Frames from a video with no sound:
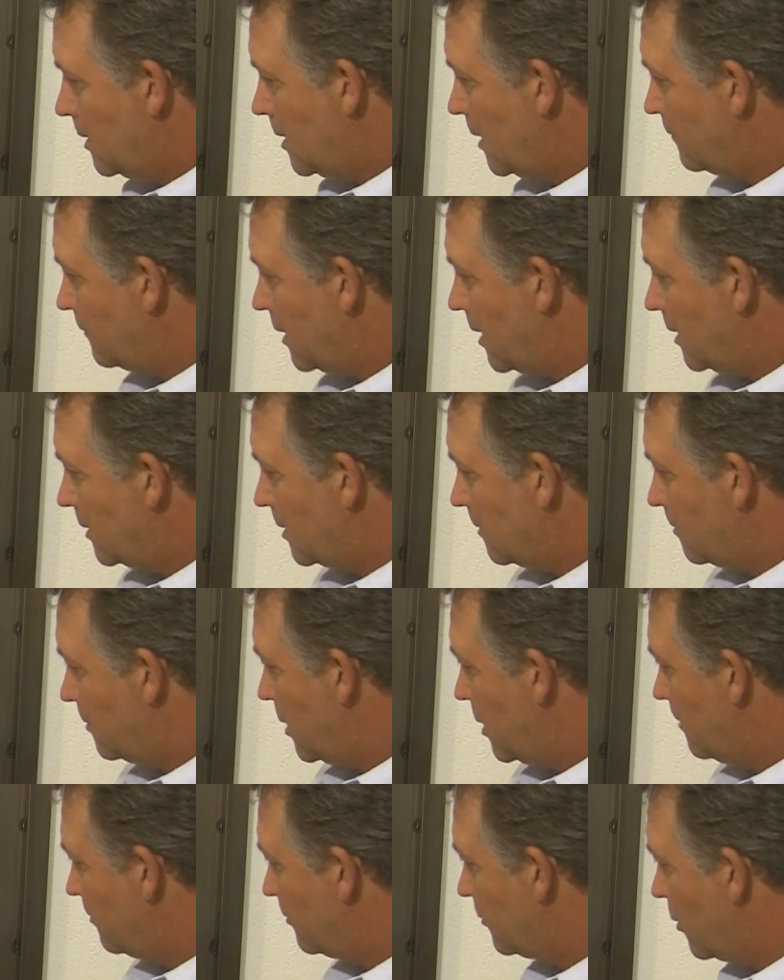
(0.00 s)
I've got the
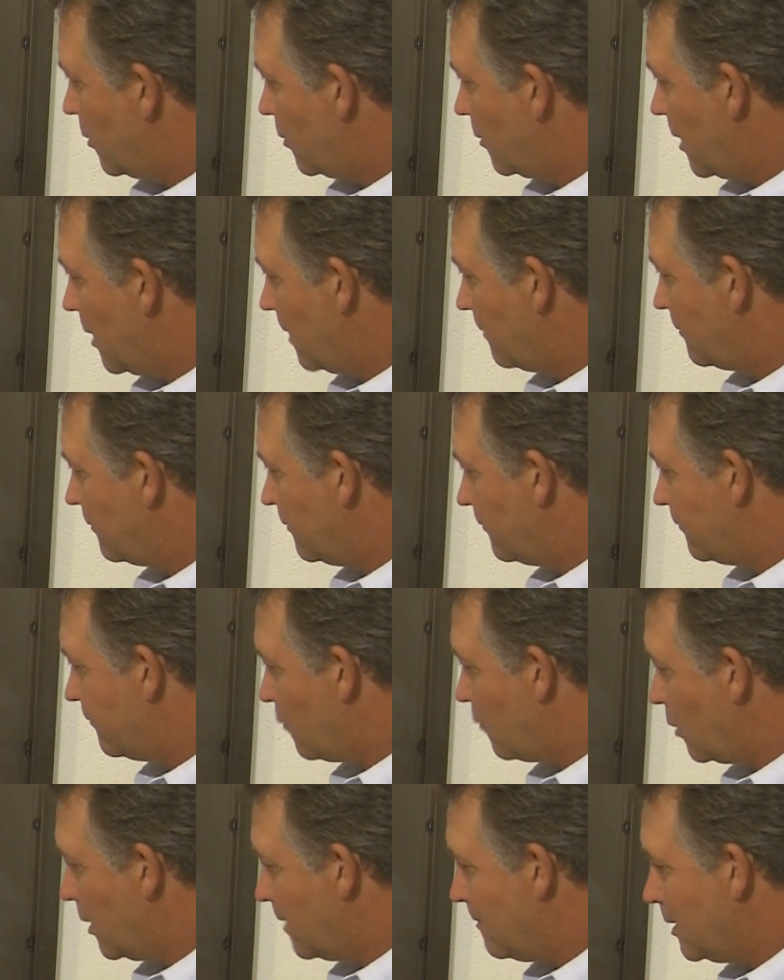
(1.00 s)
pump programmed for
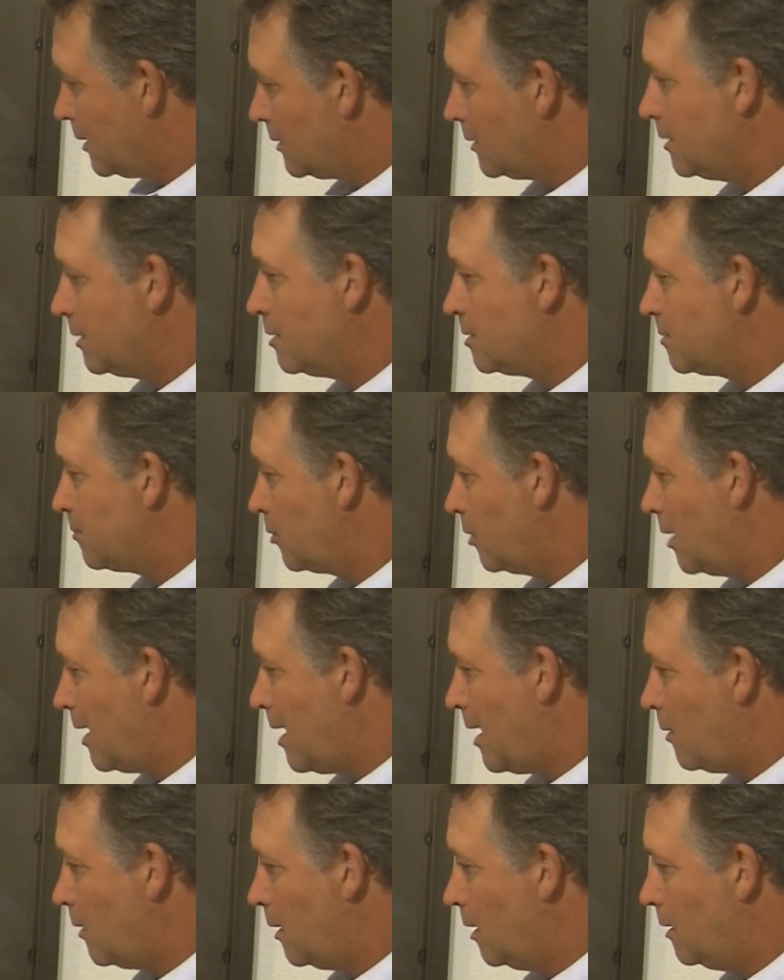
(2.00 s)
40 milliliters per
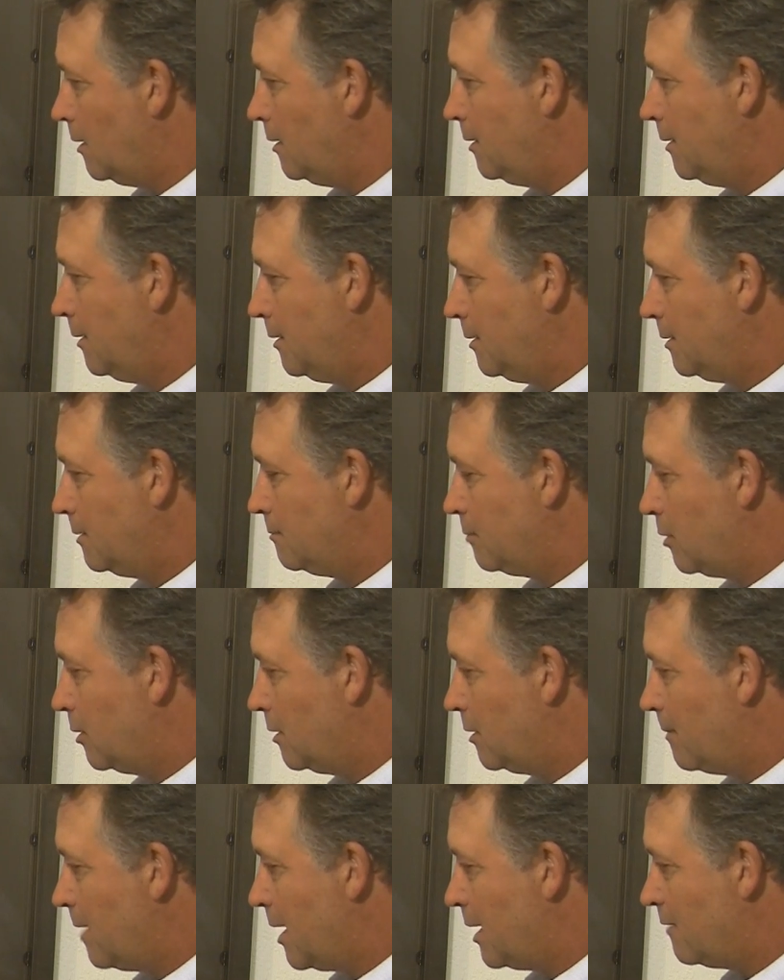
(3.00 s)
hour per
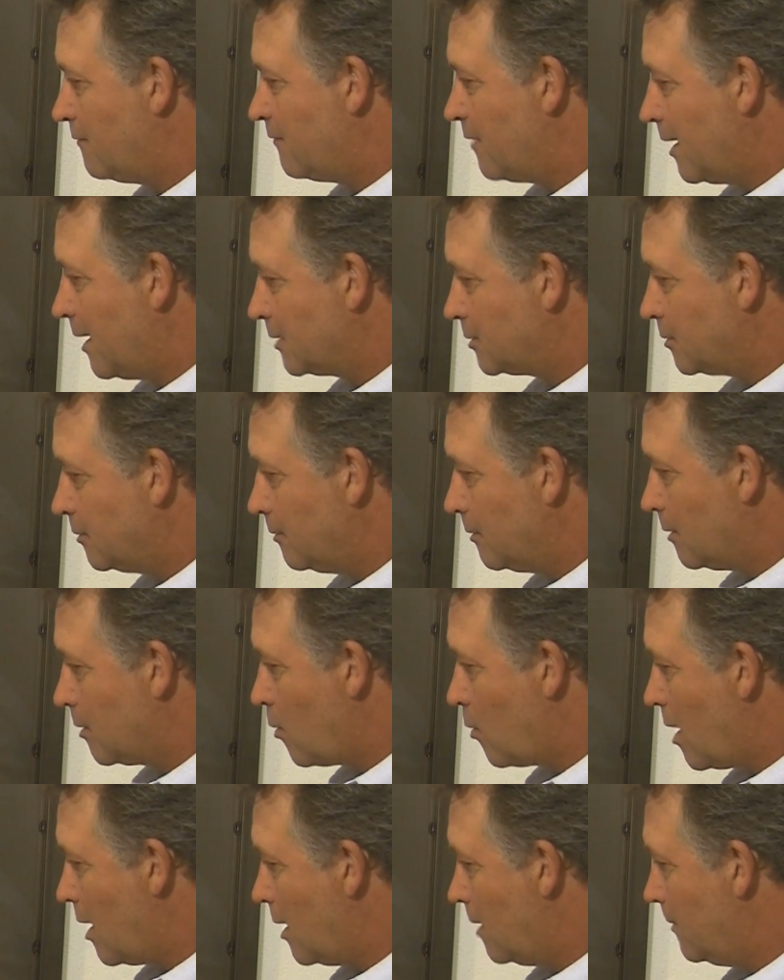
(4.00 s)
the manufacturer
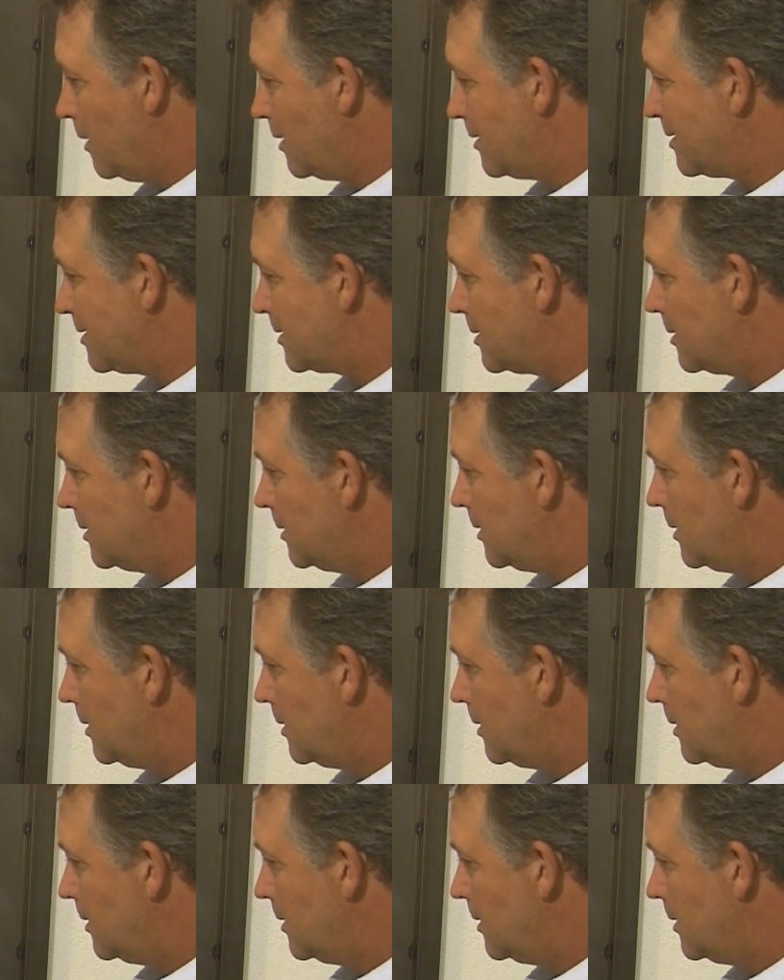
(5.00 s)
requirements,